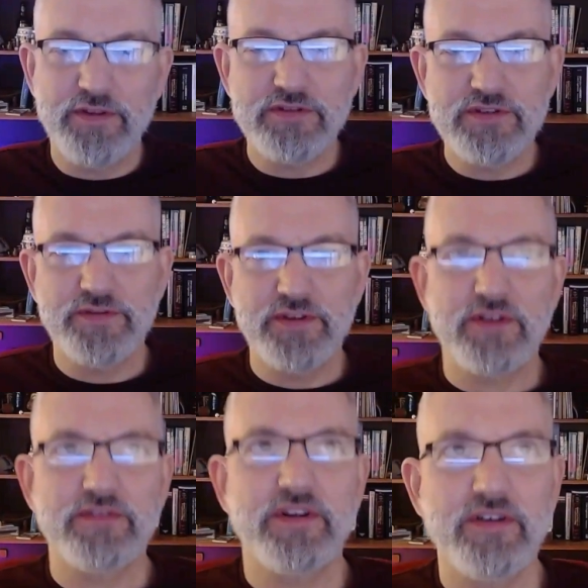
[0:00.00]
for those of you who
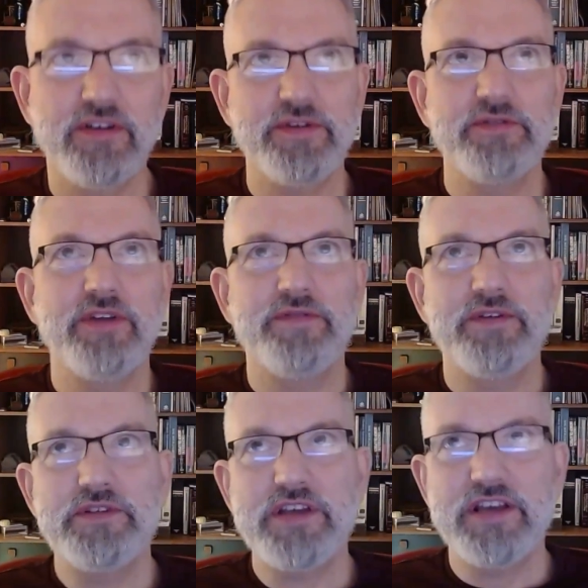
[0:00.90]
don't know, if
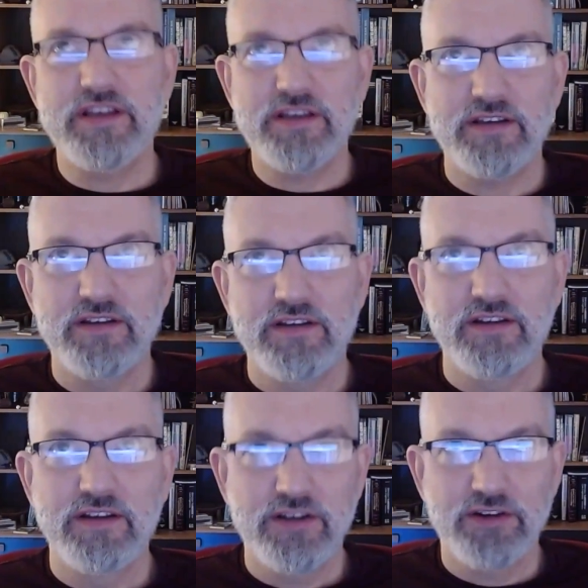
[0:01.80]
you take
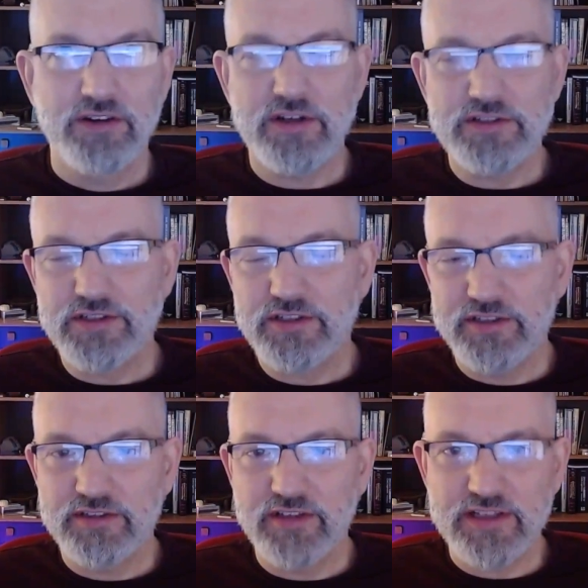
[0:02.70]
crushed
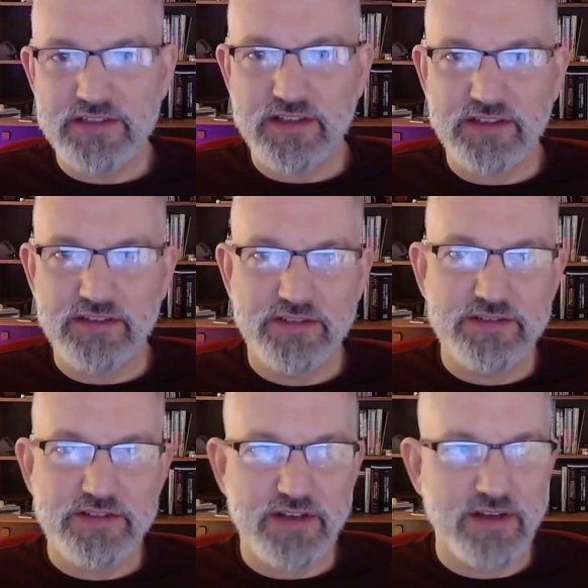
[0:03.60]
clear glass, like
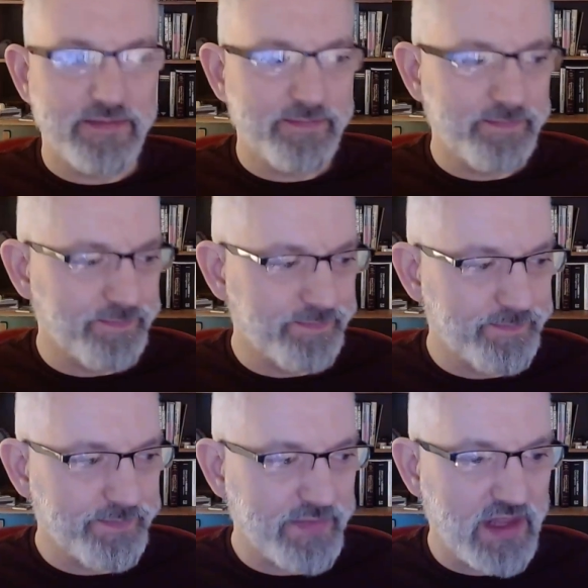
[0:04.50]
there's
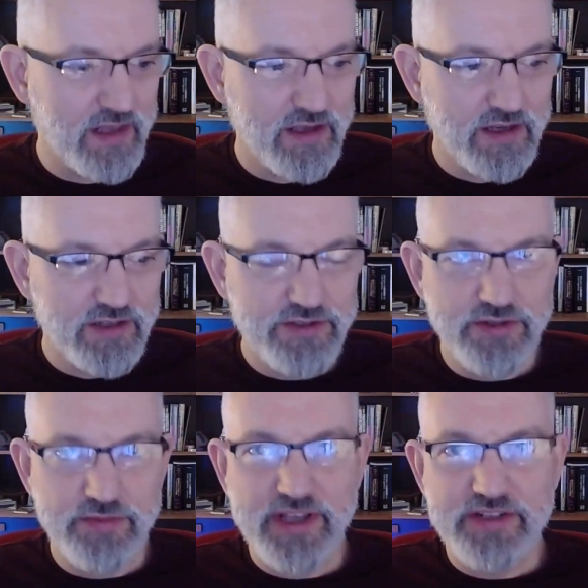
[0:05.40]

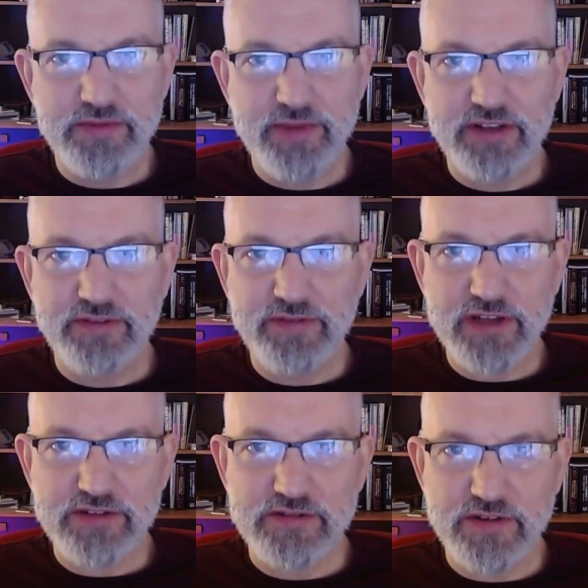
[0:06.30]
two major
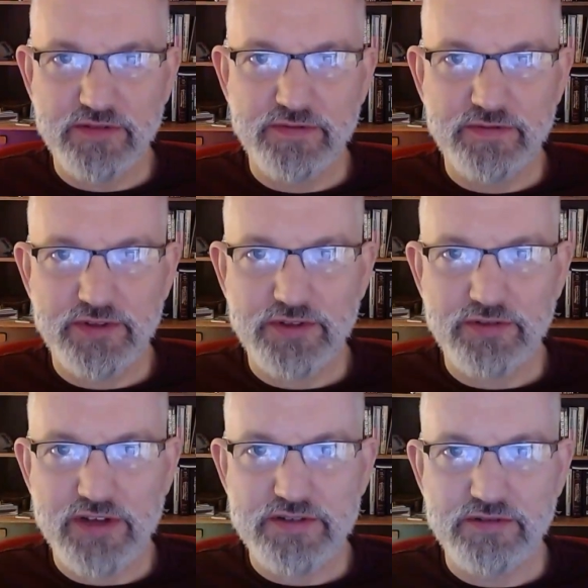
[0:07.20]
manufacturers of
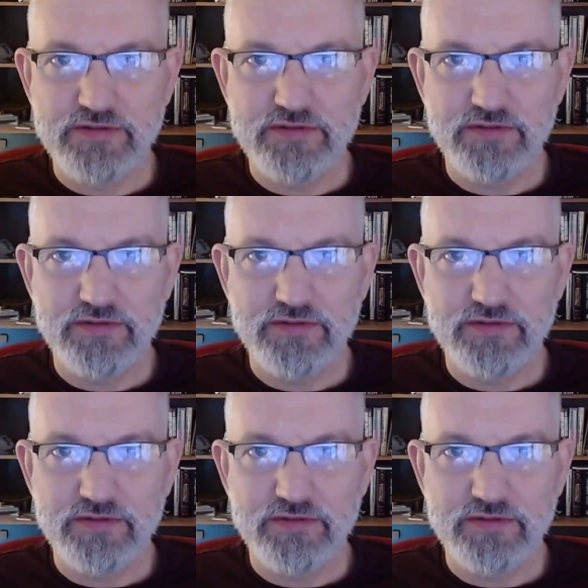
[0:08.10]
terrazzo,